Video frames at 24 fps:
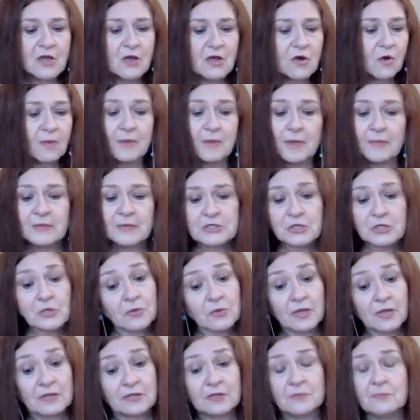or maybe you don't
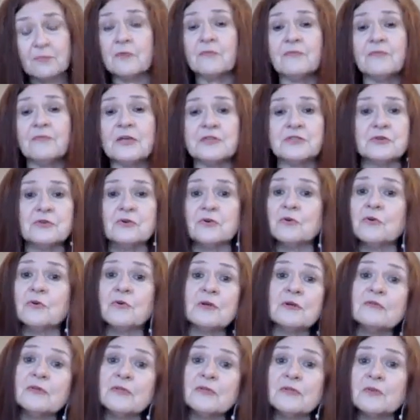like the professor, or
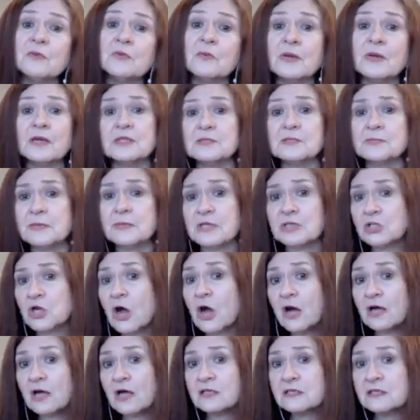even the way it's being
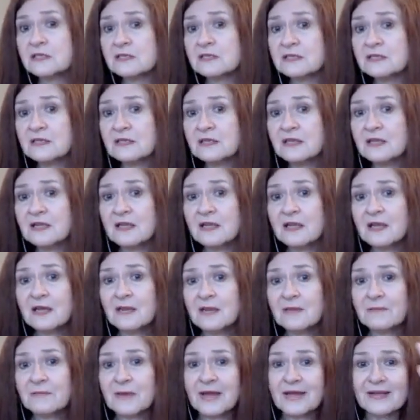taught.
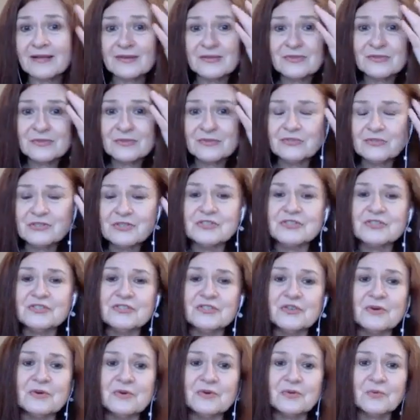But you just
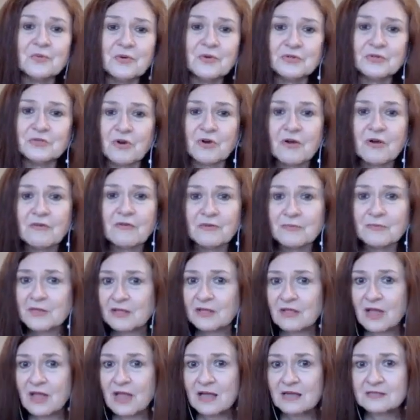don't withdraw from the
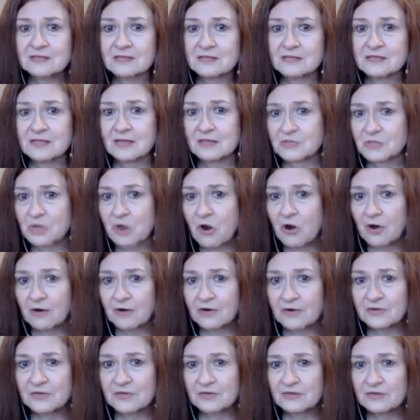class and say it's
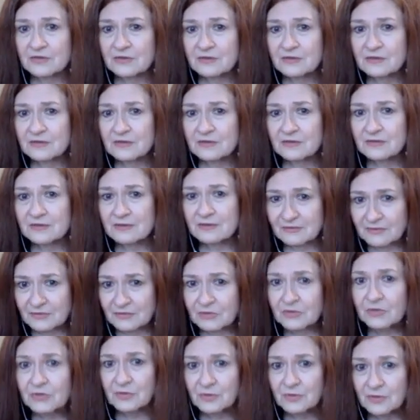hard.
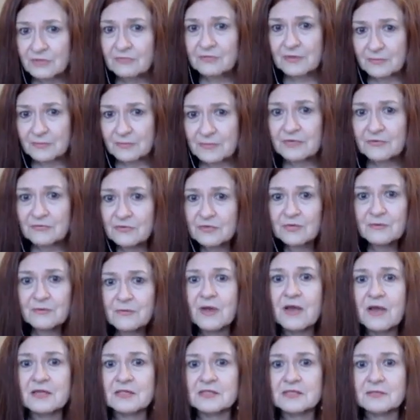If you can
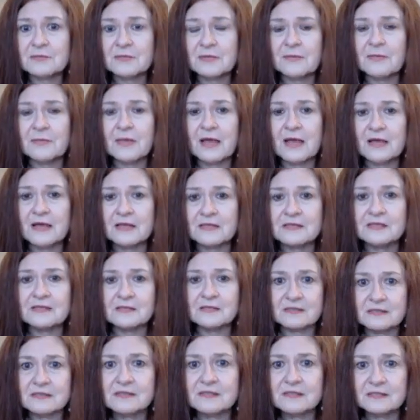possibly pass it,
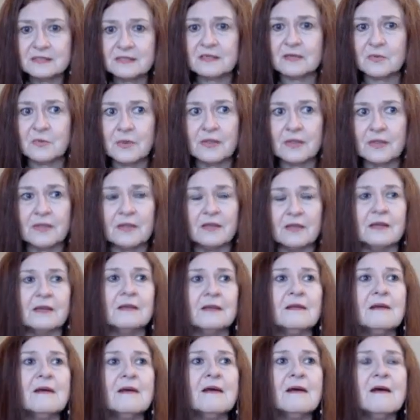stick with it.
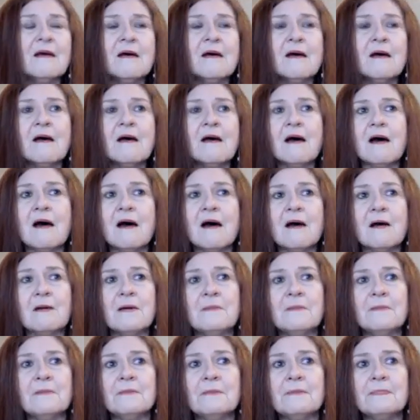
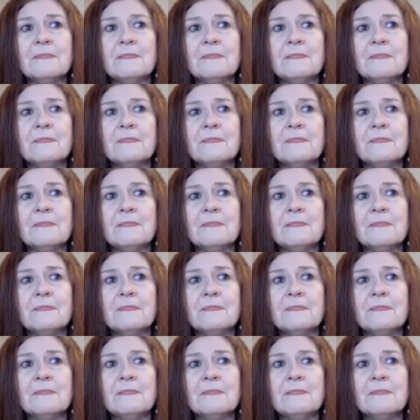Um,